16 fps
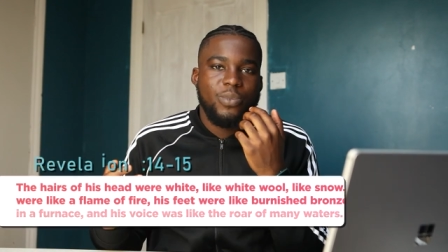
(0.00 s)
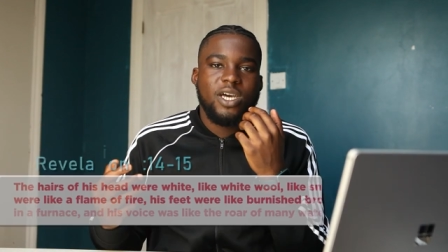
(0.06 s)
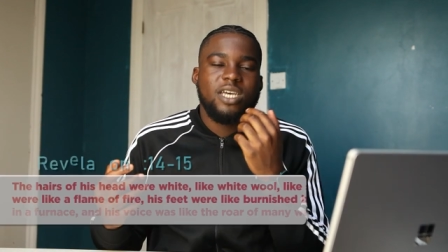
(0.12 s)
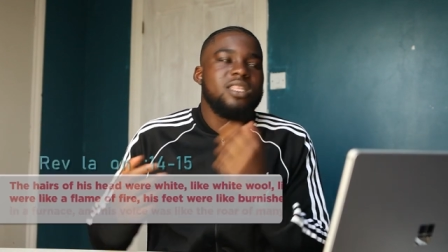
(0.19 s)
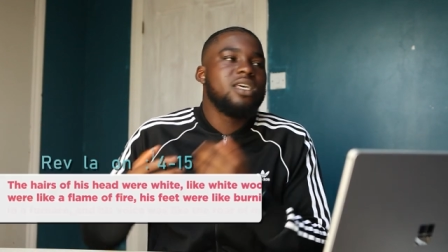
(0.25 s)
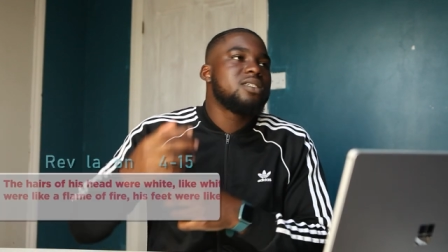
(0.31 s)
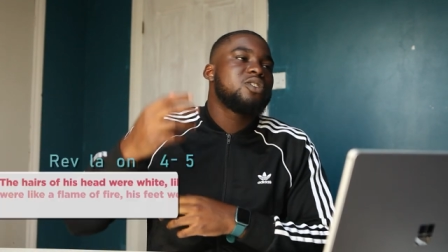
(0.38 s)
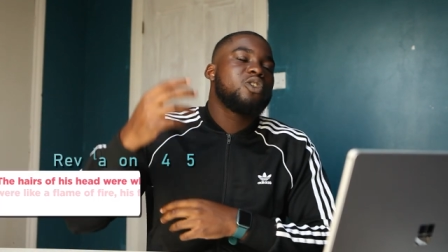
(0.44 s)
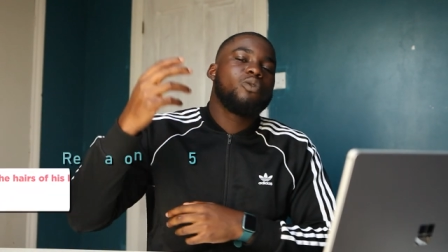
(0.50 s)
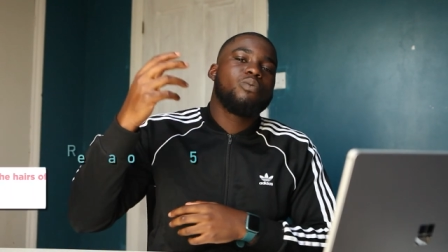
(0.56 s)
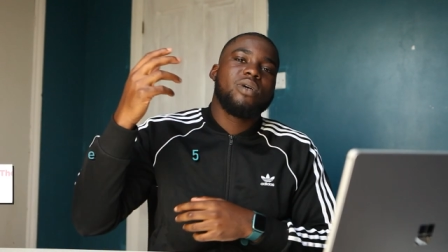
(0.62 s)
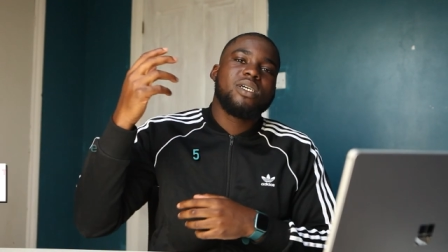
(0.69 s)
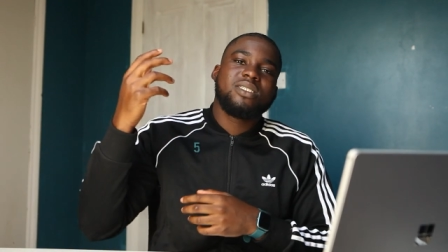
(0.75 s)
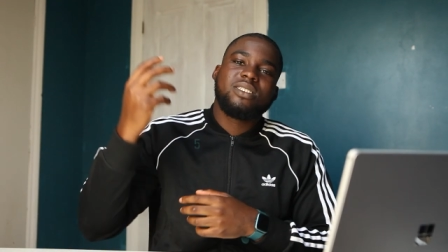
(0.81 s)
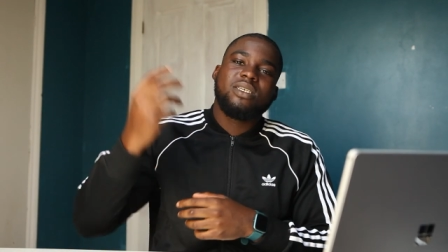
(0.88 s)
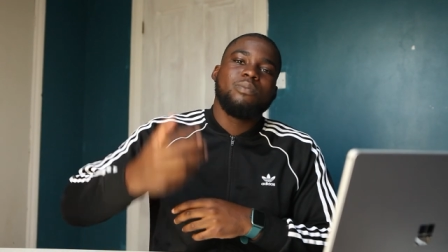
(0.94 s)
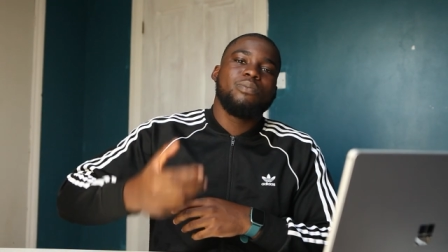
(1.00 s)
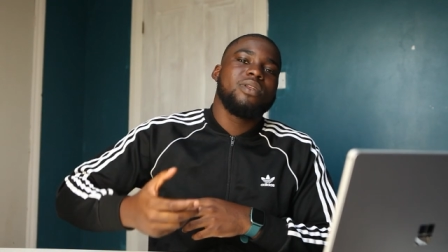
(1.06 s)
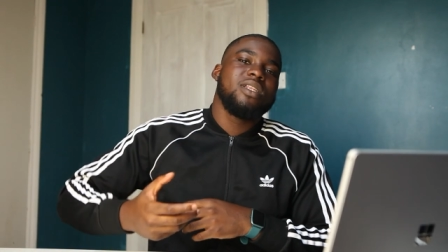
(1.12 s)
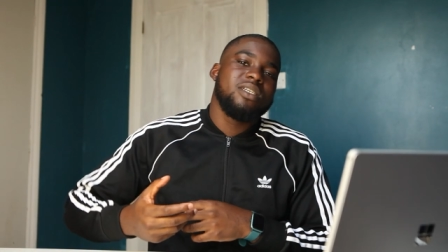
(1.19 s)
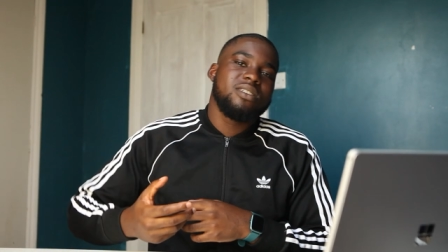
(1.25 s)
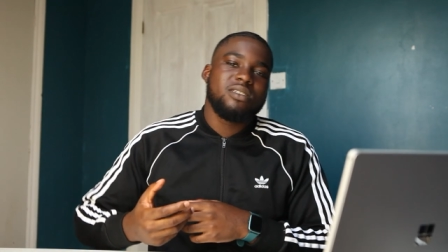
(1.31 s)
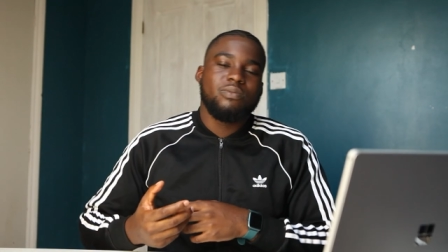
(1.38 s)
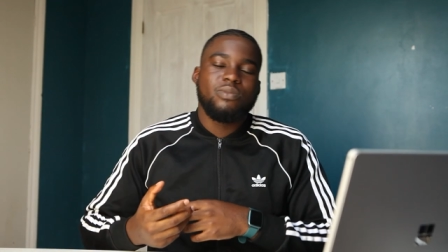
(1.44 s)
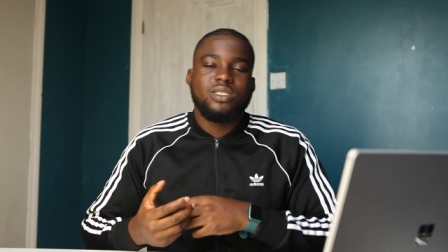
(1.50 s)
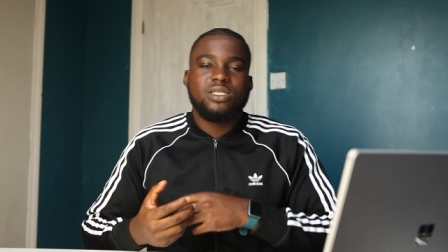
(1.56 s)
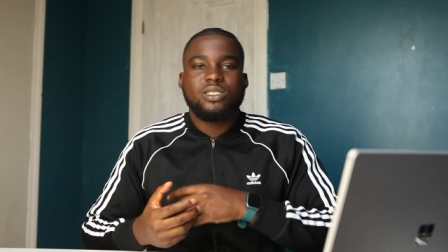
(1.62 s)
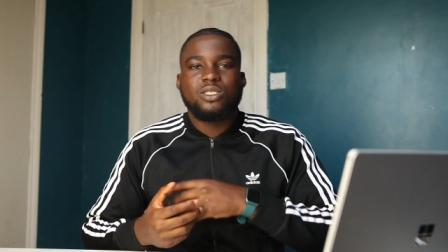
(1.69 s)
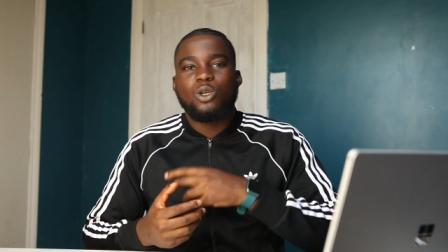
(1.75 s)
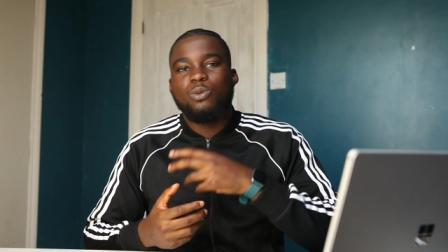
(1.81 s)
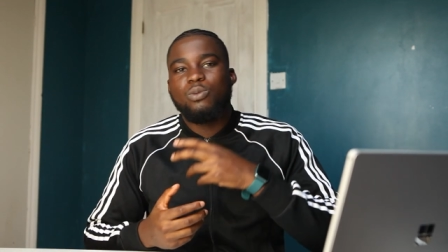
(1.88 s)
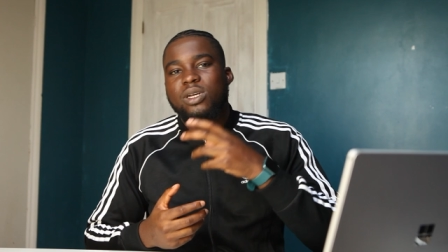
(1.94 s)
And there's so much symbolism and
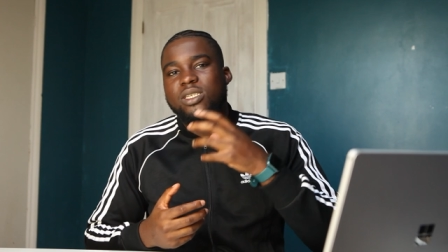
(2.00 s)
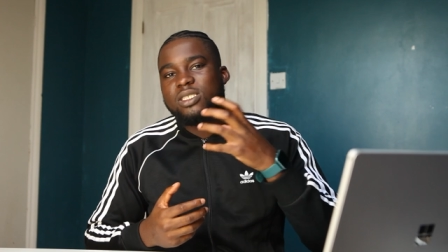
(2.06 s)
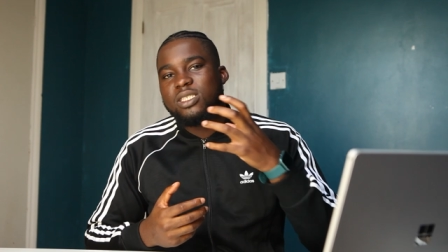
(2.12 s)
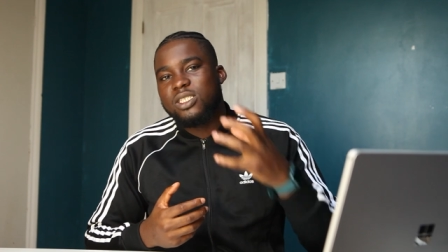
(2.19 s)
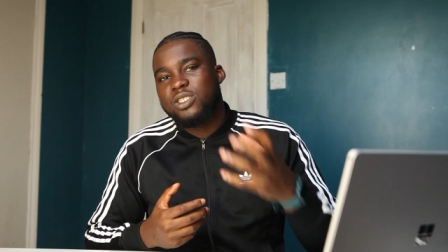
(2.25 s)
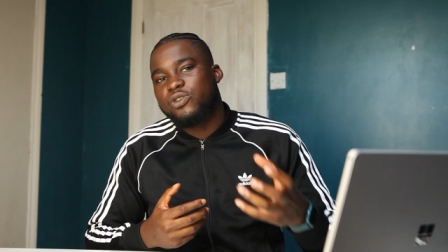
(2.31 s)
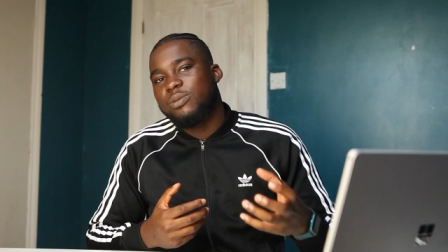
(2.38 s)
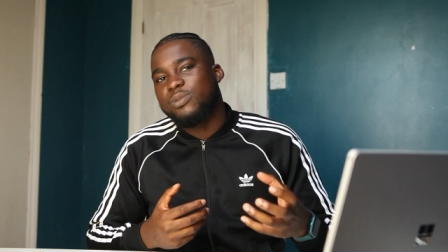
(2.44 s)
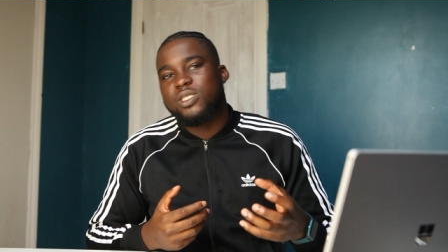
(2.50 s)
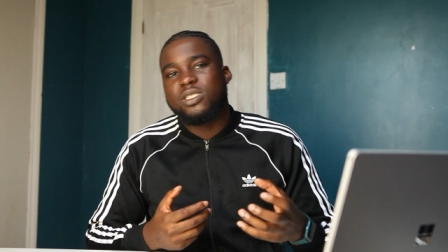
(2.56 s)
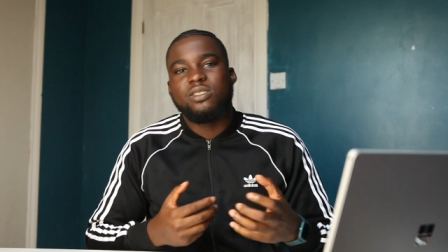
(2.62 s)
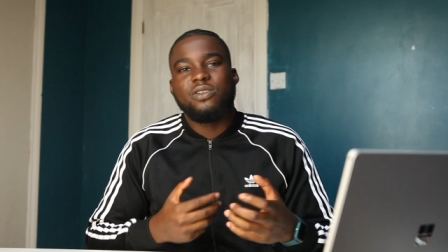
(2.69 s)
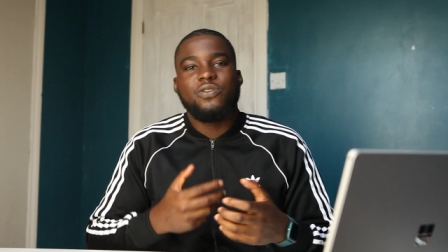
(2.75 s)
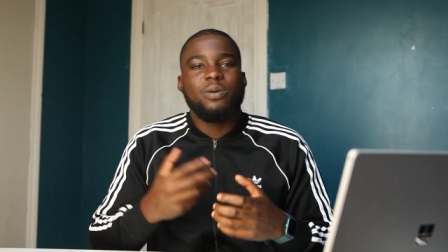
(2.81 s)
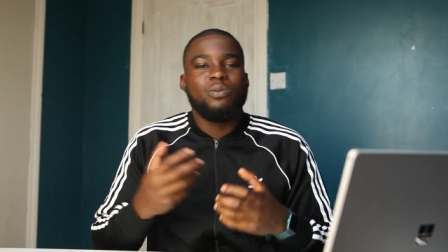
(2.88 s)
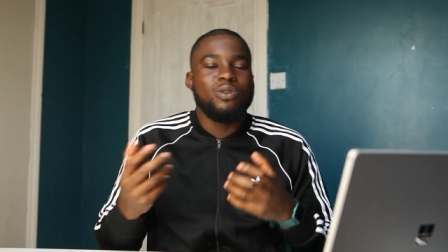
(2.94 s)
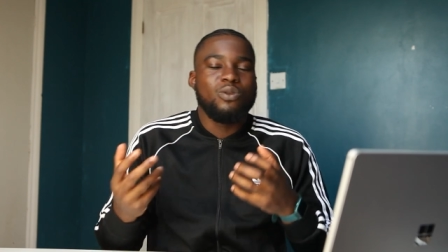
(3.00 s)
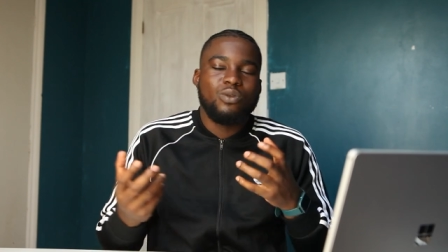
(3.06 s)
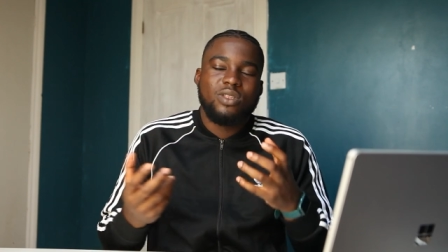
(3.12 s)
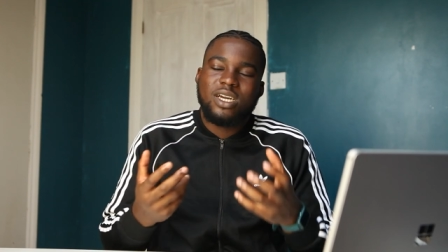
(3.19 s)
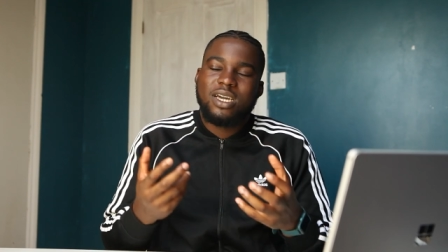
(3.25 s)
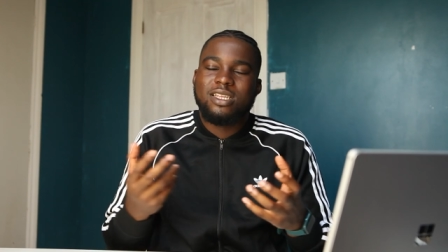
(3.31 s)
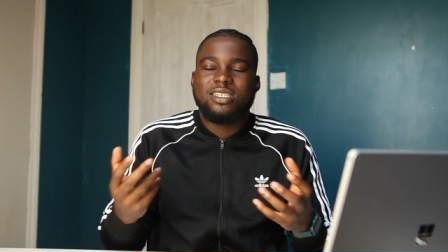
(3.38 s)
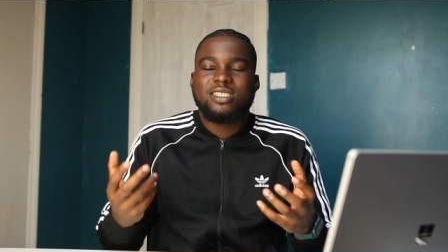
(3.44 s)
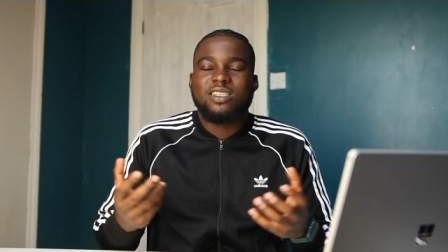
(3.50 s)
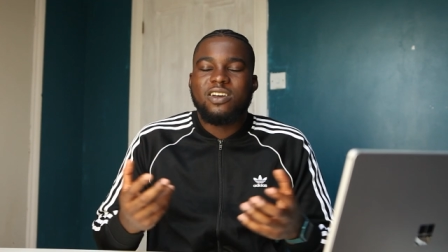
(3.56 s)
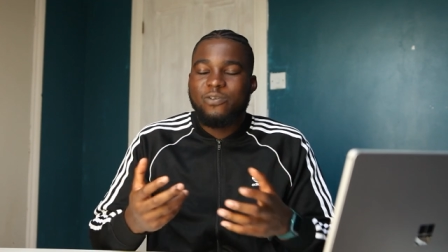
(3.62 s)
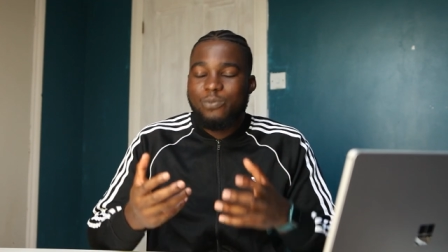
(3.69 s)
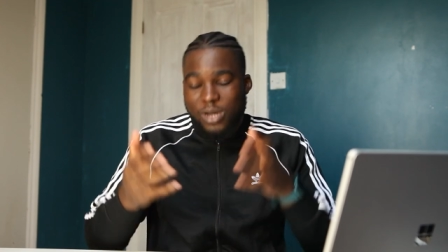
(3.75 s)
so much description of him and all that kind of stuff.